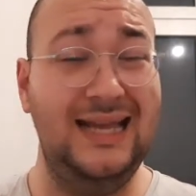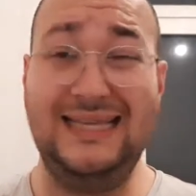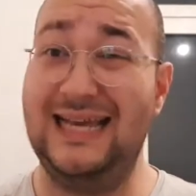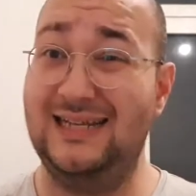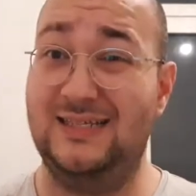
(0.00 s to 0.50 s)

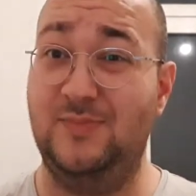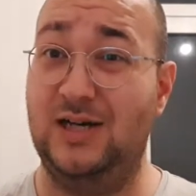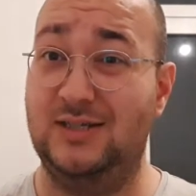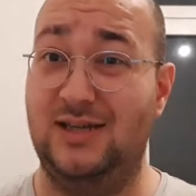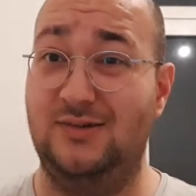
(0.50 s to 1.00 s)
can of
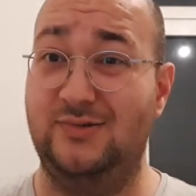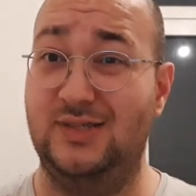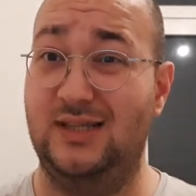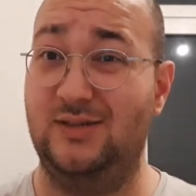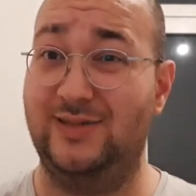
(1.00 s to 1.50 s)

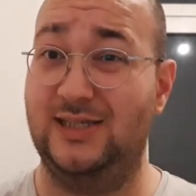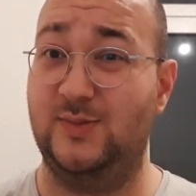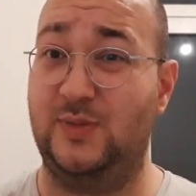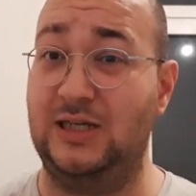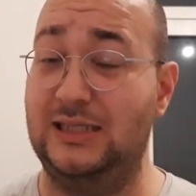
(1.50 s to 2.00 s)
tomatoes, a little bit of
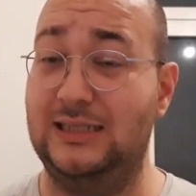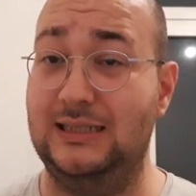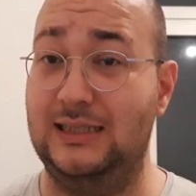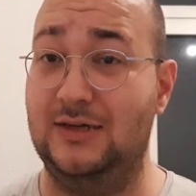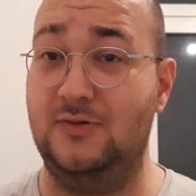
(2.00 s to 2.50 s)

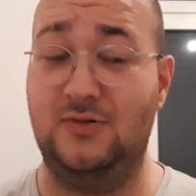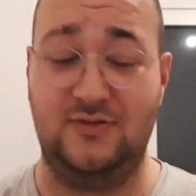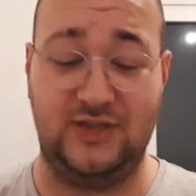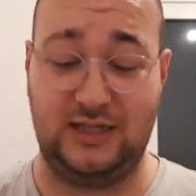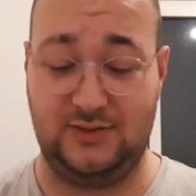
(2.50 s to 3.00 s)
spice, you know, all
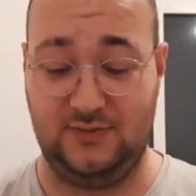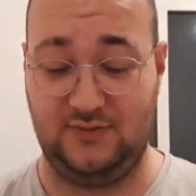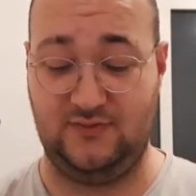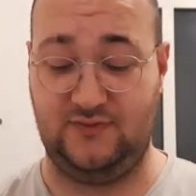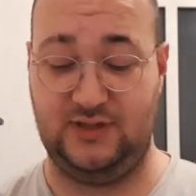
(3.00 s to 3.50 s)
of that
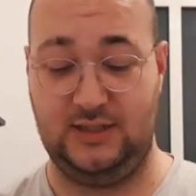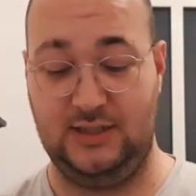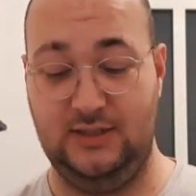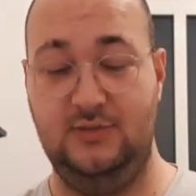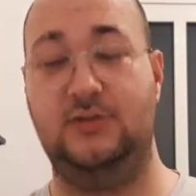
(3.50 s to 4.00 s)
sort of uh,
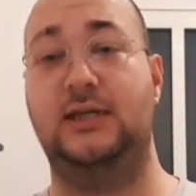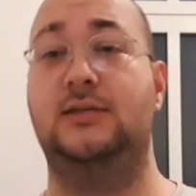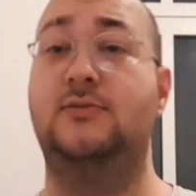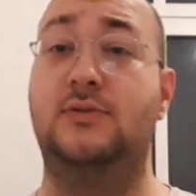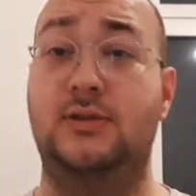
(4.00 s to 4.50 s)
all that
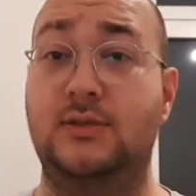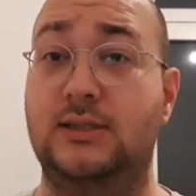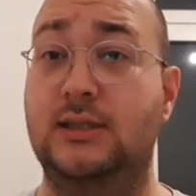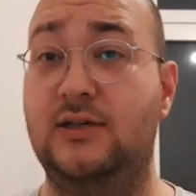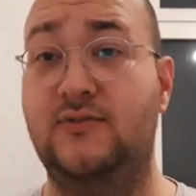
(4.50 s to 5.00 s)
sort of good
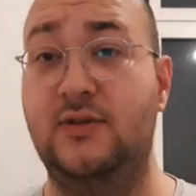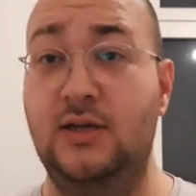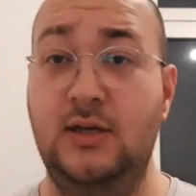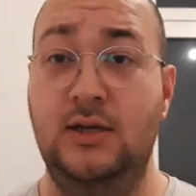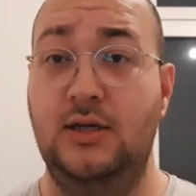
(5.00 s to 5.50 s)
stuff.
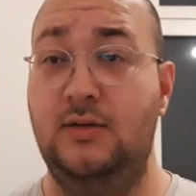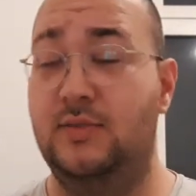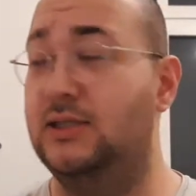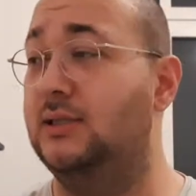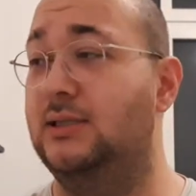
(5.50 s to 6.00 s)

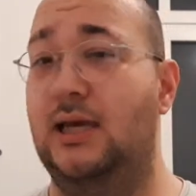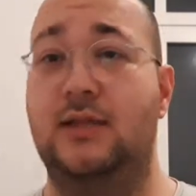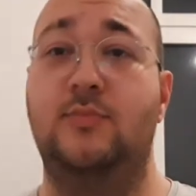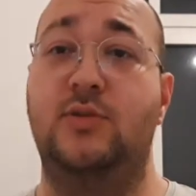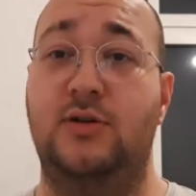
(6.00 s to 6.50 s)
Mix it
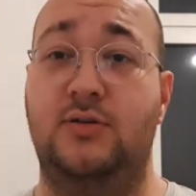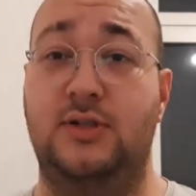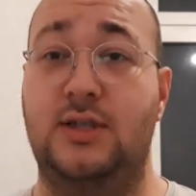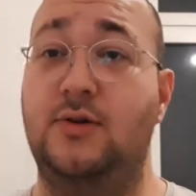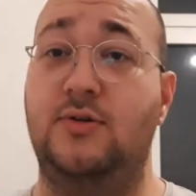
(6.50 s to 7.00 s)
together, put it on a
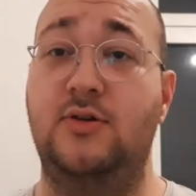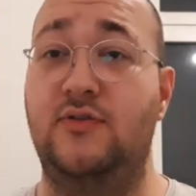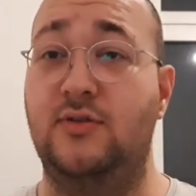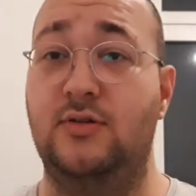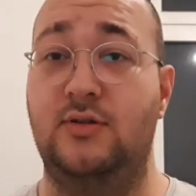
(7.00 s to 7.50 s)
slow cook
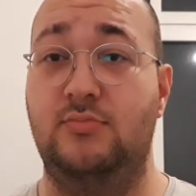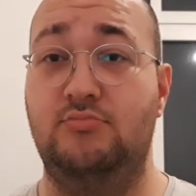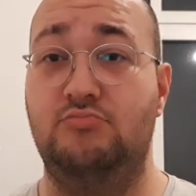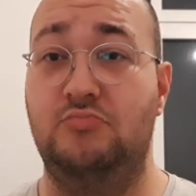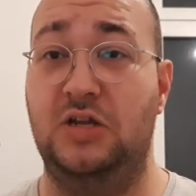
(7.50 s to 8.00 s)
for
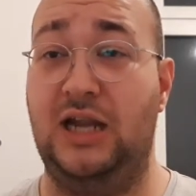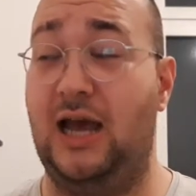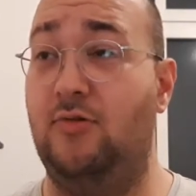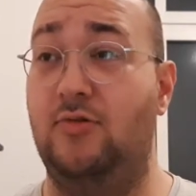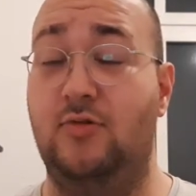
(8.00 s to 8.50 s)
an
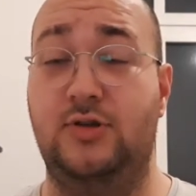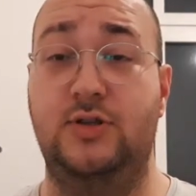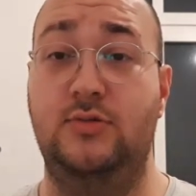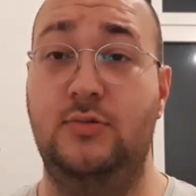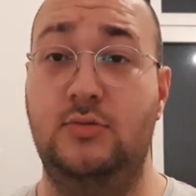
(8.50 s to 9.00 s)
hour or
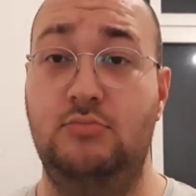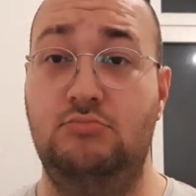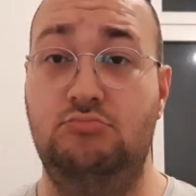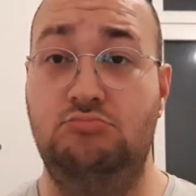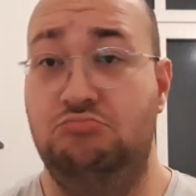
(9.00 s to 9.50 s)
two.
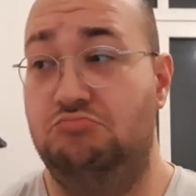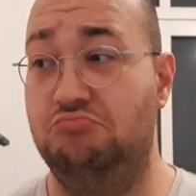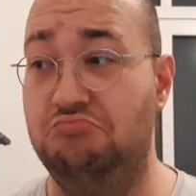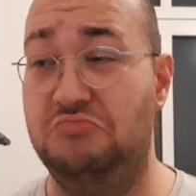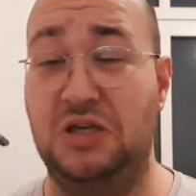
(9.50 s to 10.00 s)

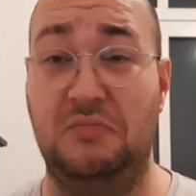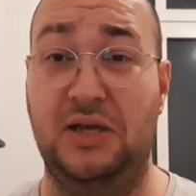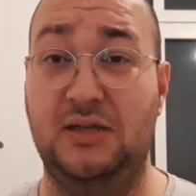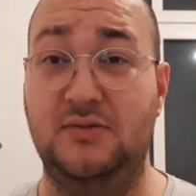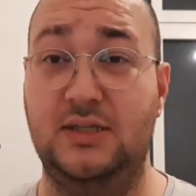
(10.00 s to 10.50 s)
Come
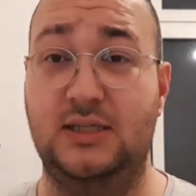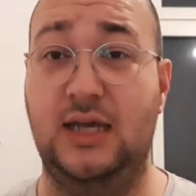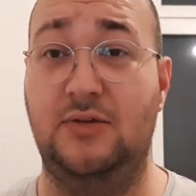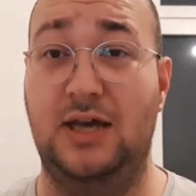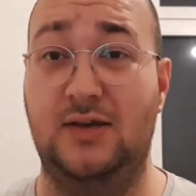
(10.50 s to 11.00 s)
back to it, see
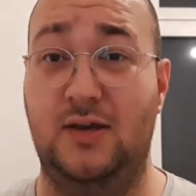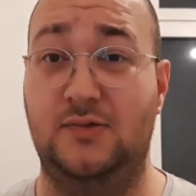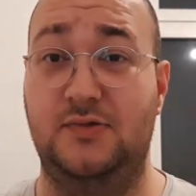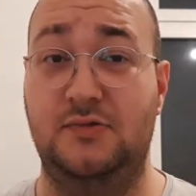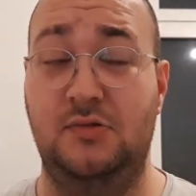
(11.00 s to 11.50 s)
how that goes.